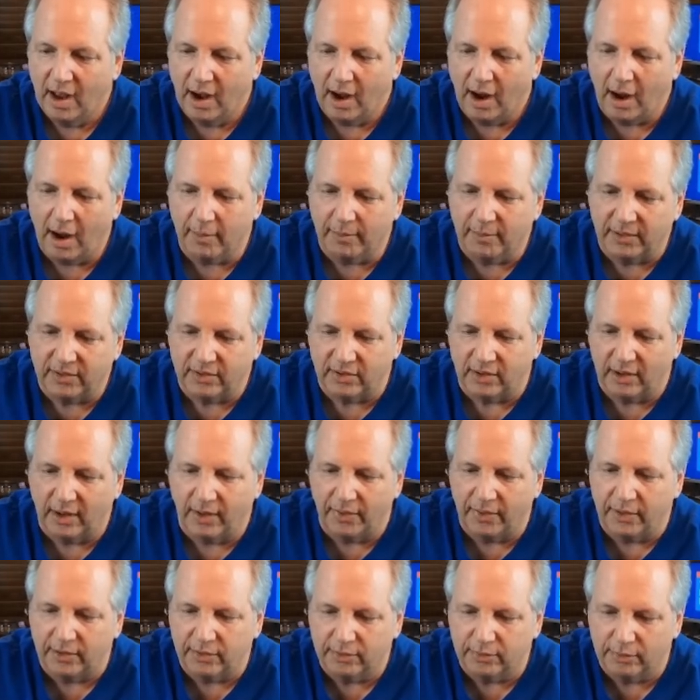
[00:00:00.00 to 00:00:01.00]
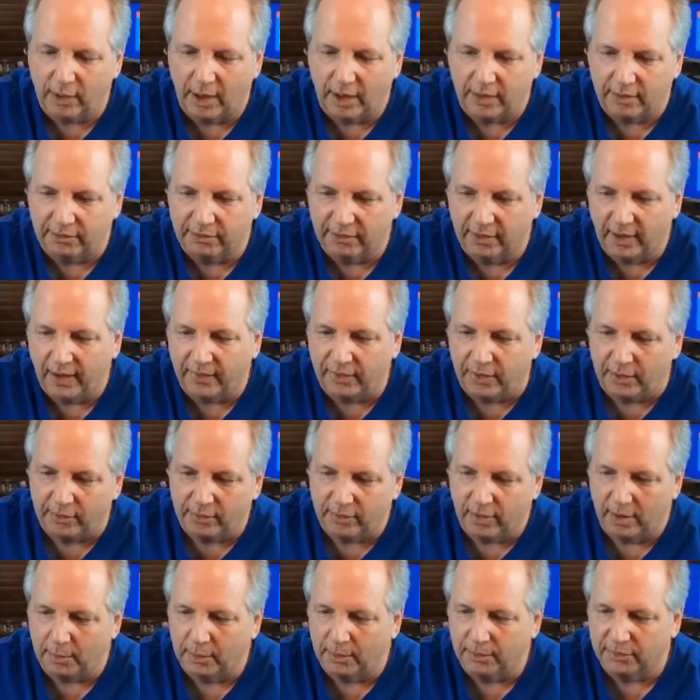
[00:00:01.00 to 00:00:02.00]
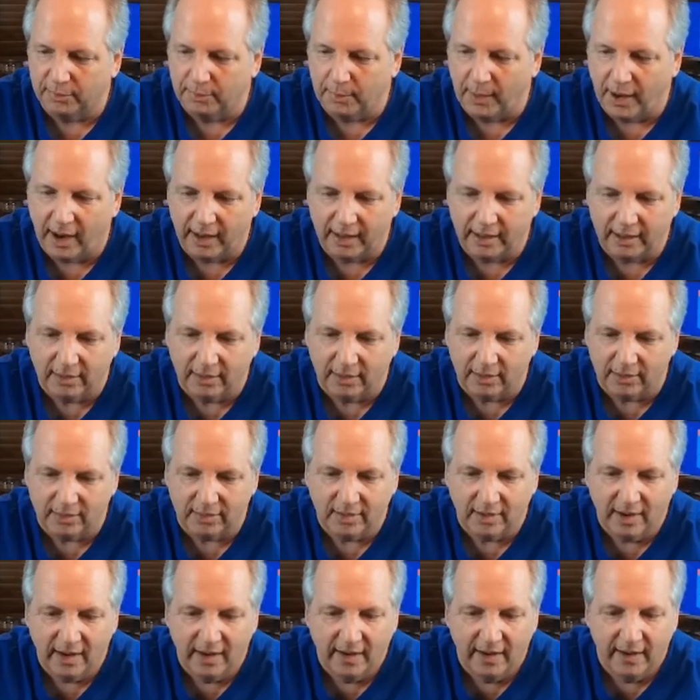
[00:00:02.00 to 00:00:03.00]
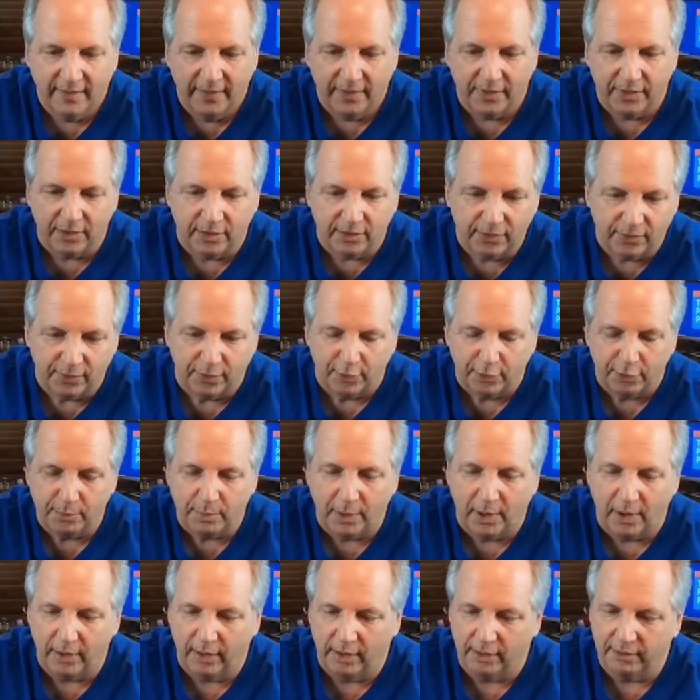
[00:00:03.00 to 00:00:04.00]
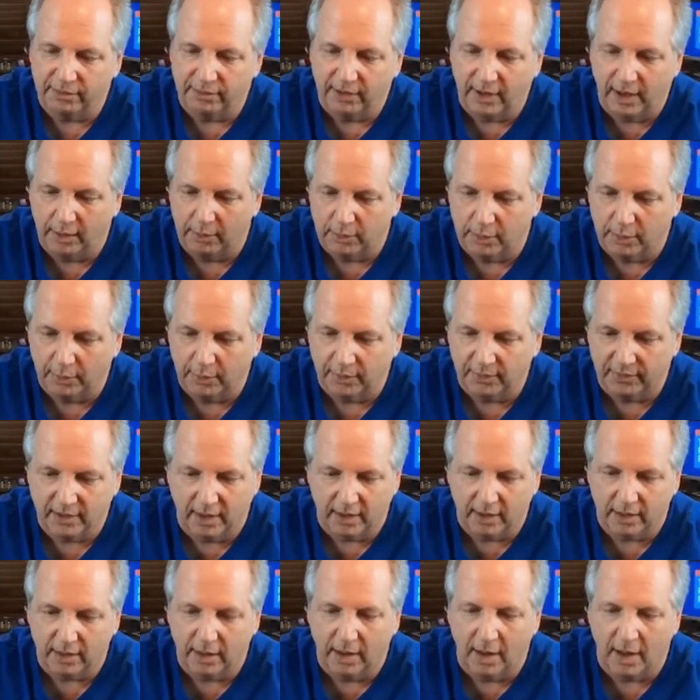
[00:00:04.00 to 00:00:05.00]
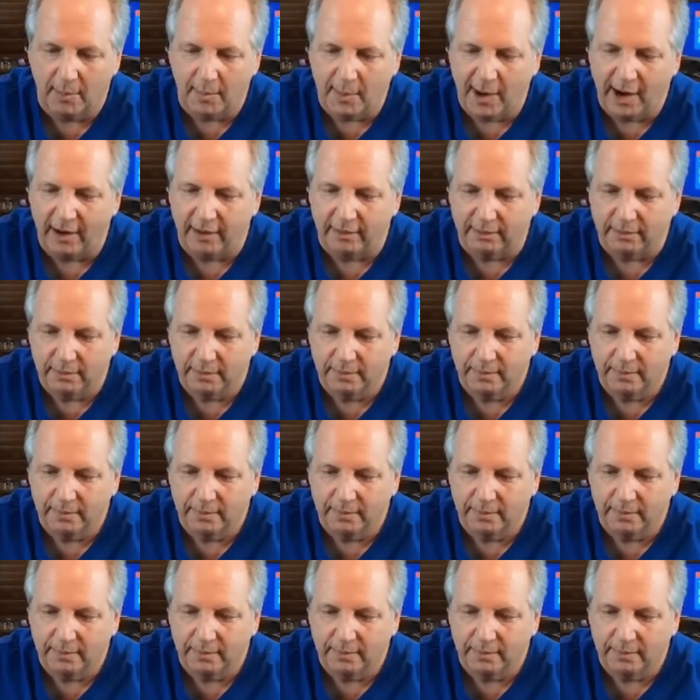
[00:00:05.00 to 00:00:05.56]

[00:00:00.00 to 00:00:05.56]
Obviously, on this route of flight, the trouble spot is this first part of the flight where we've got to climb out.